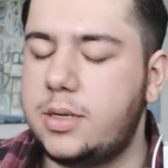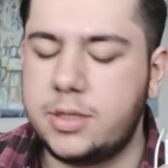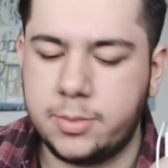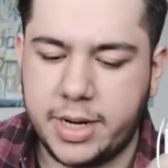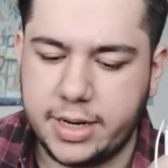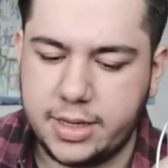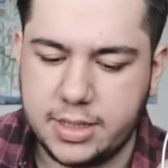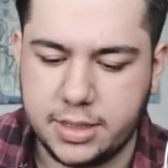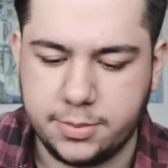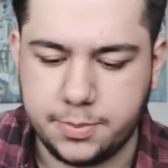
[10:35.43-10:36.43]
Doesn't matter.
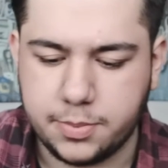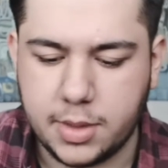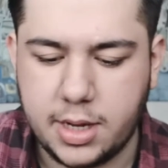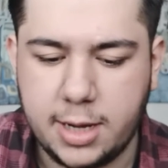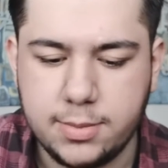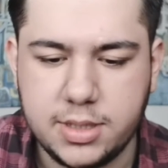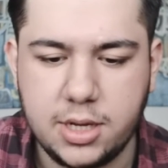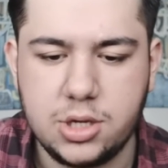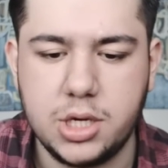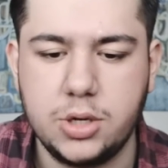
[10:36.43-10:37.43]
Listen, I'm
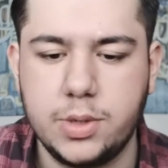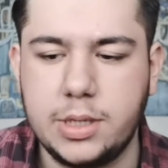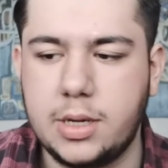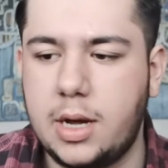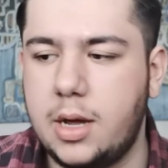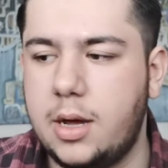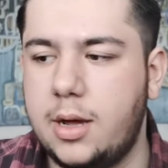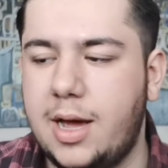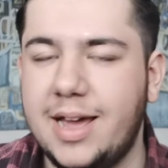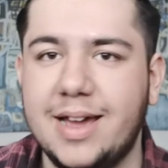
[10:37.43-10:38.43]
staying genuine.
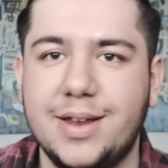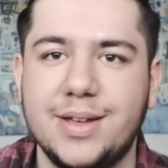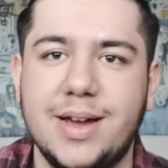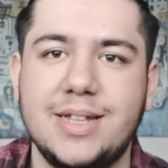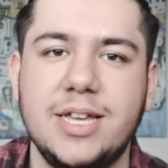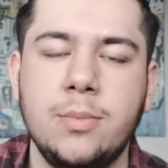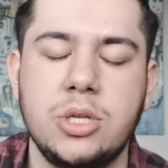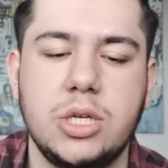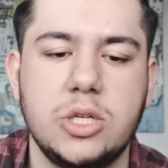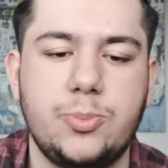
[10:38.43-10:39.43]
I think
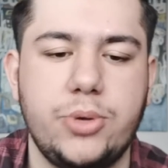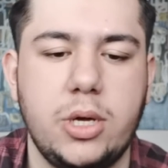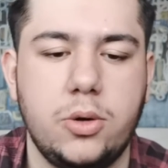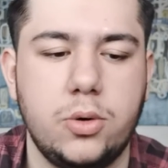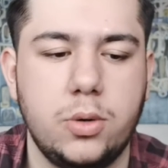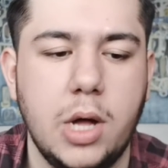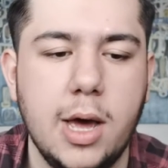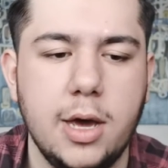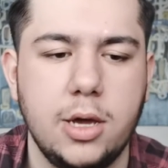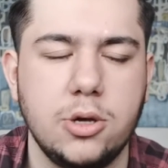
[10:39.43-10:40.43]
Majin is pretty cool.
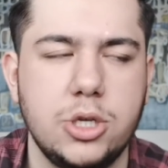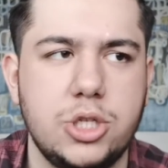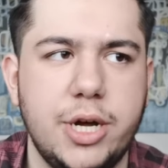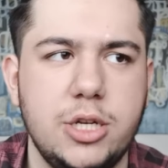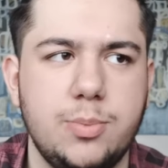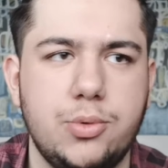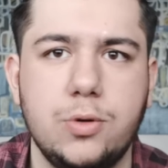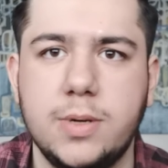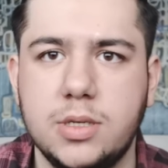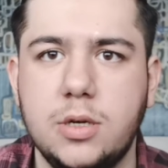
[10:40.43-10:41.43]
You know, she tried to
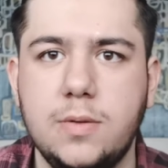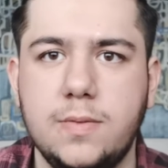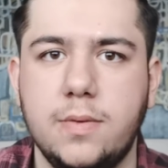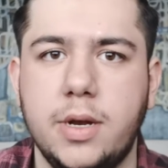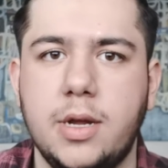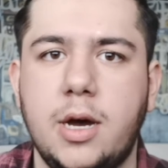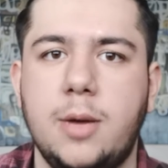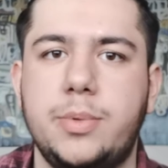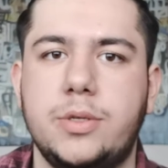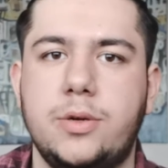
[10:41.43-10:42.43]
prove herself in that
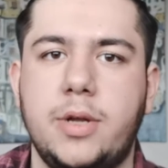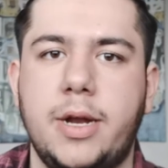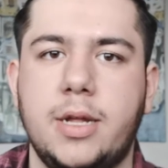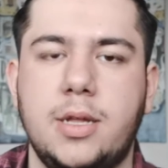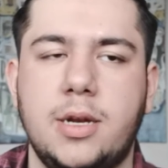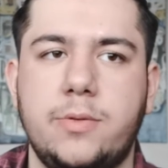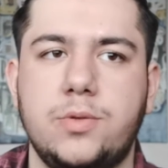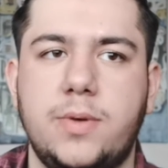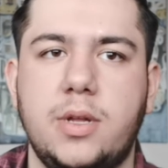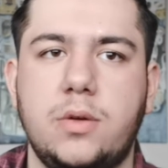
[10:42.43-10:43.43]
episode, and I think that
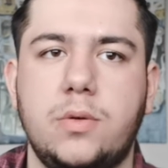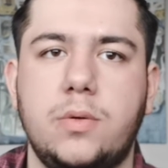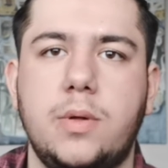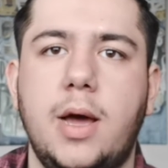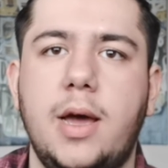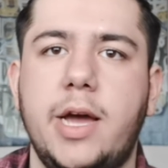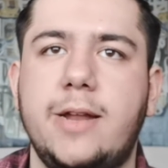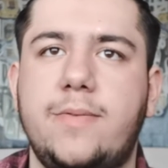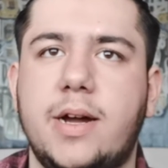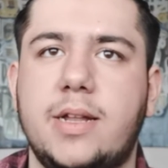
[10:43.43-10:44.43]
was really cool.
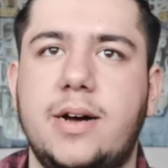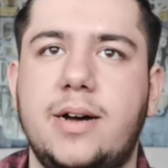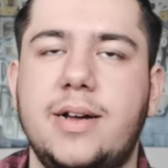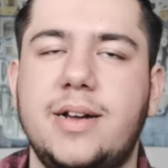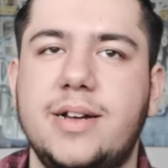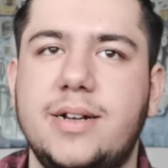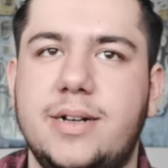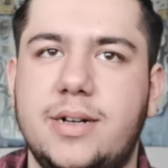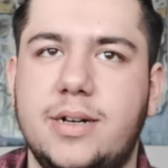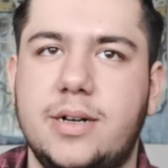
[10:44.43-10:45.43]
And the fact that
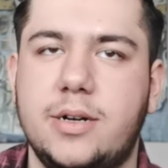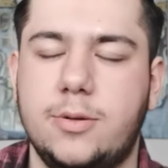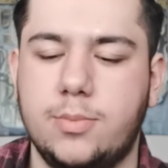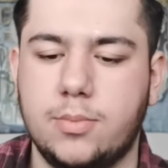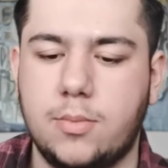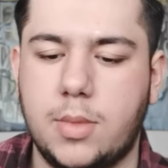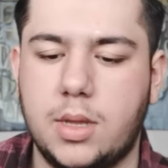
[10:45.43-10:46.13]
um,